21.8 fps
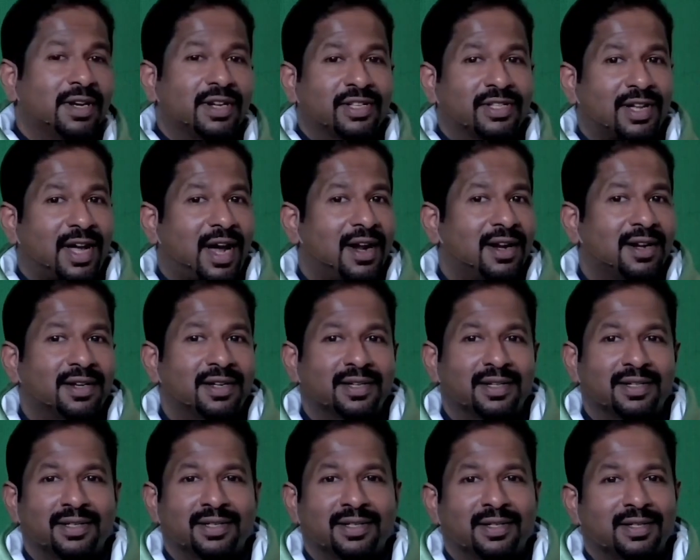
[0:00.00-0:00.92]
they
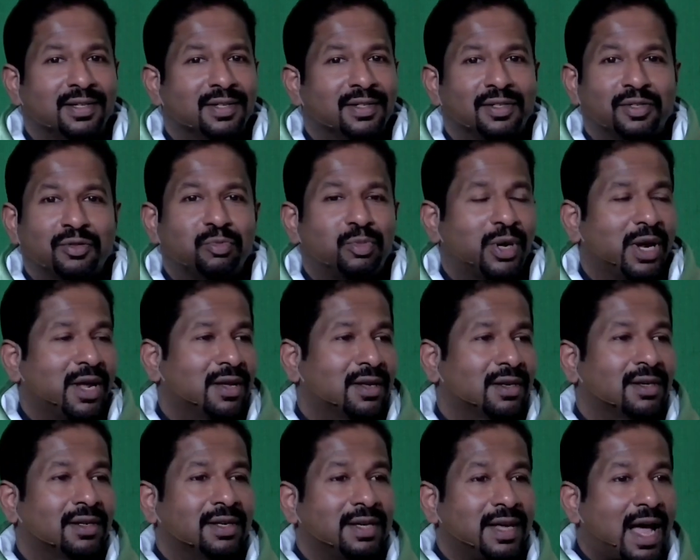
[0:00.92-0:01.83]
decided to
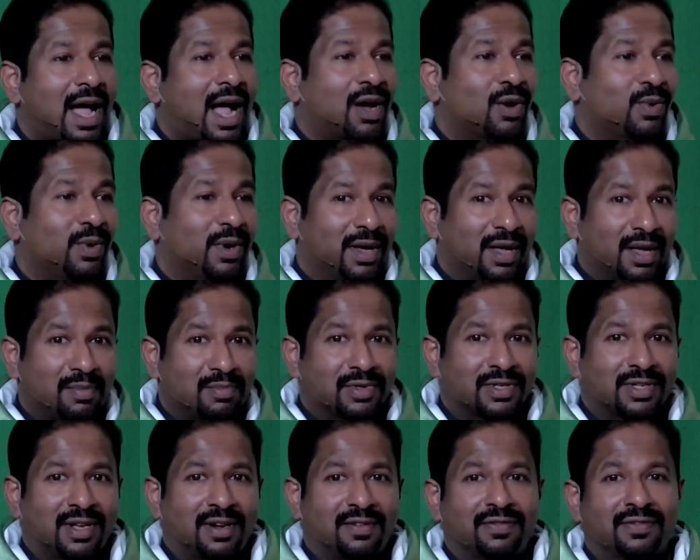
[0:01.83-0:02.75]
bring Yahweh
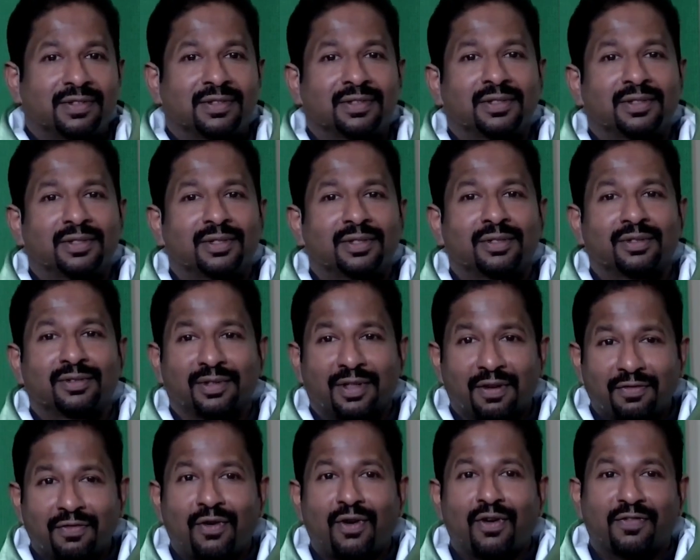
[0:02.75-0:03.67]
himself to
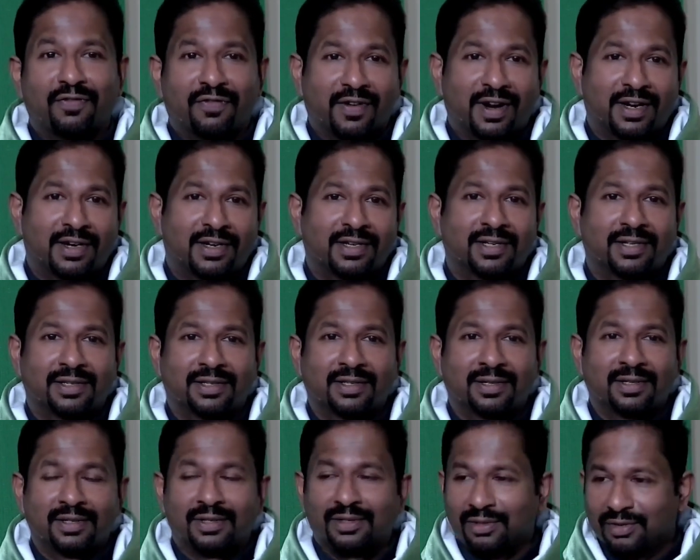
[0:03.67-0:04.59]
the forefront
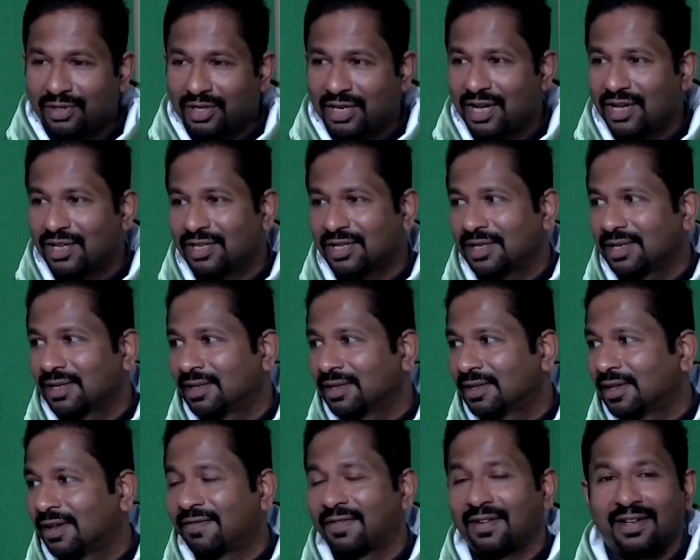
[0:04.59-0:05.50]
to teach
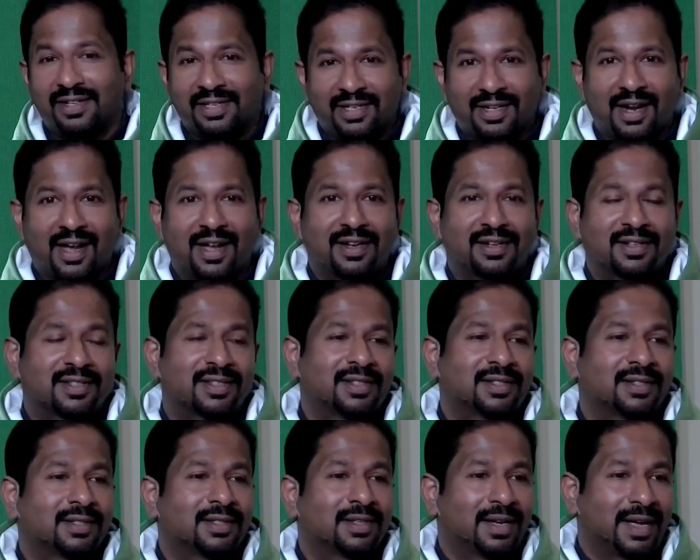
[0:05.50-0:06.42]
the
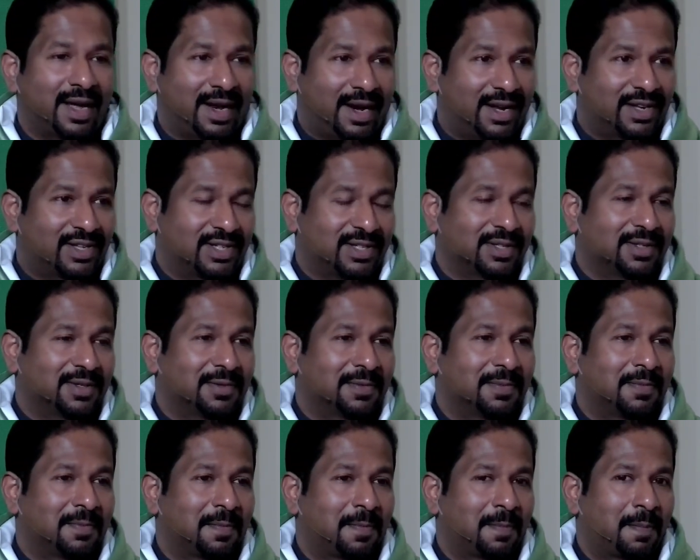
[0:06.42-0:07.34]
Philistines a lesson.
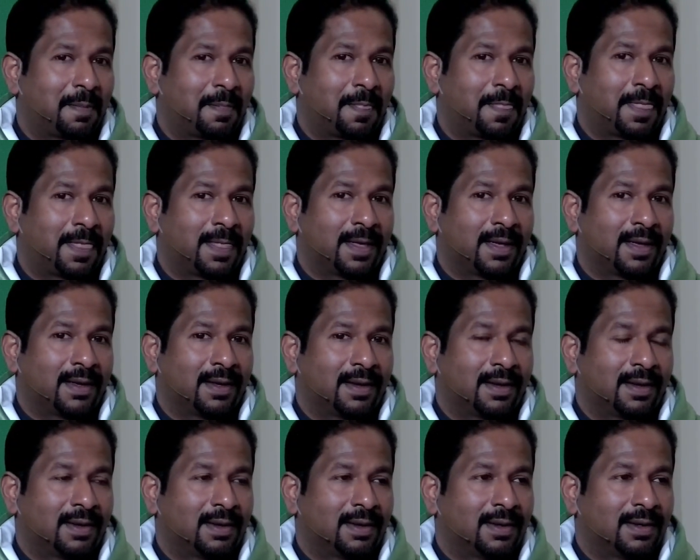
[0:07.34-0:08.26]

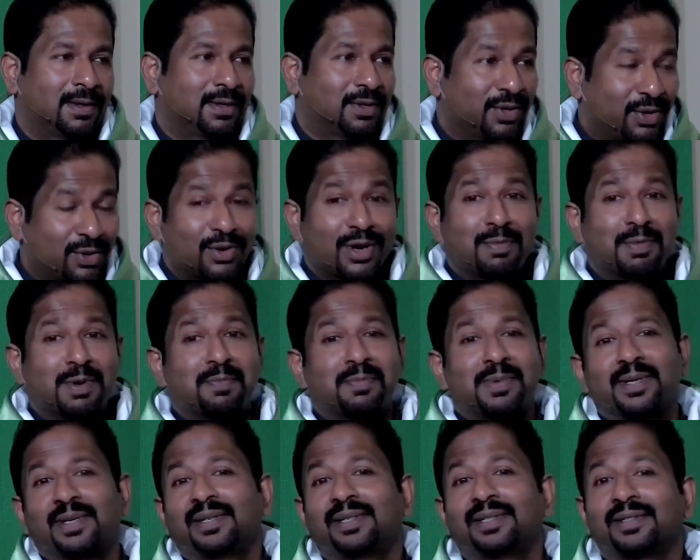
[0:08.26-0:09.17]
Do you
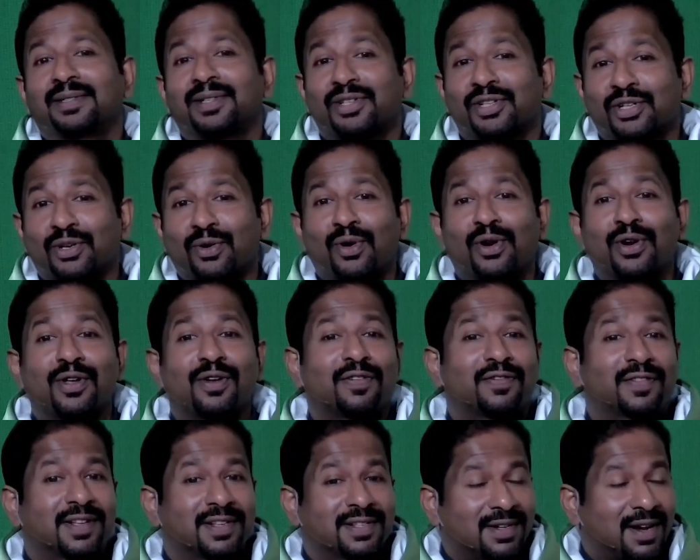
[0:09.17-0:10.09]
remember the story
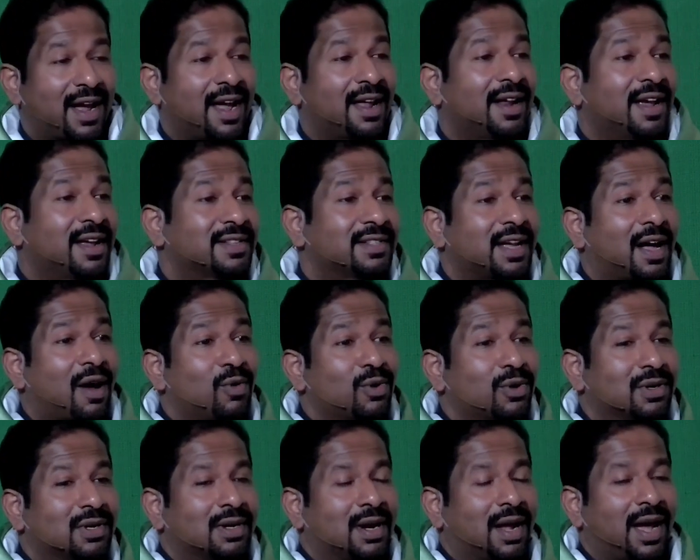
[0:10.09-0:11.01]
of the Israelites
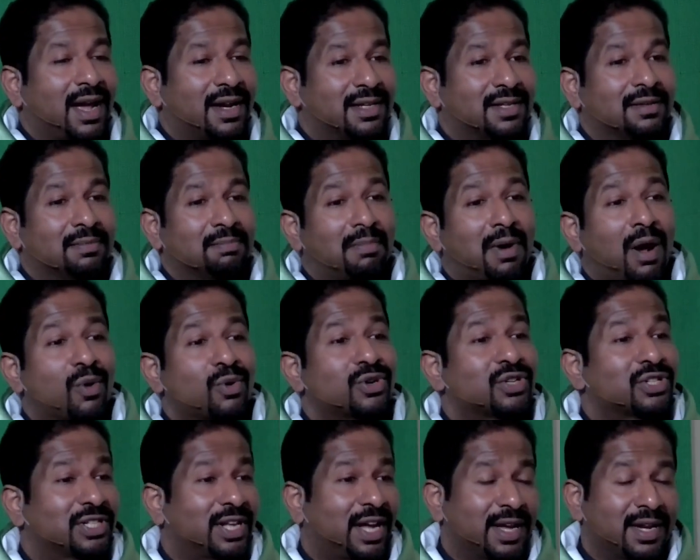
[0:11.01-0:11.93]
out at
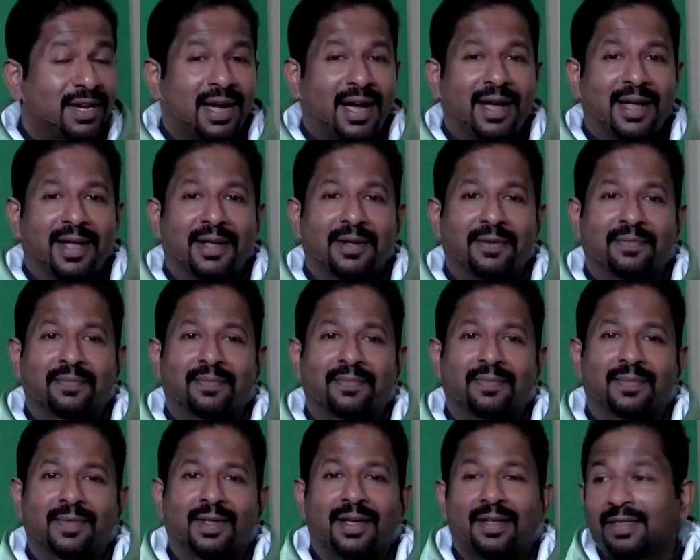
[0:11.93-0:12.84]
Mount Sinai?
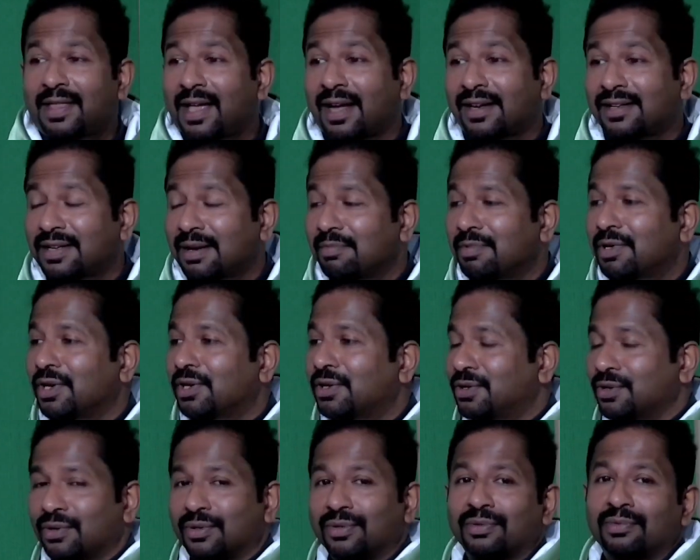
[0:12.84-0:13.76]
They
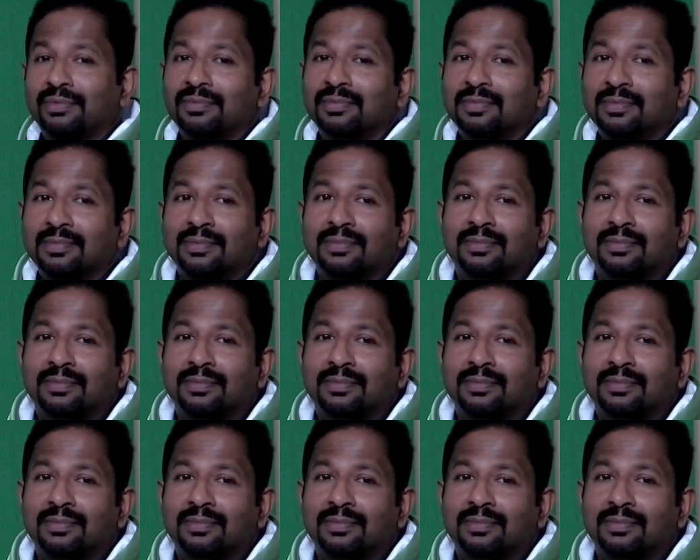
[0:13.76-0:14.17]
attempted to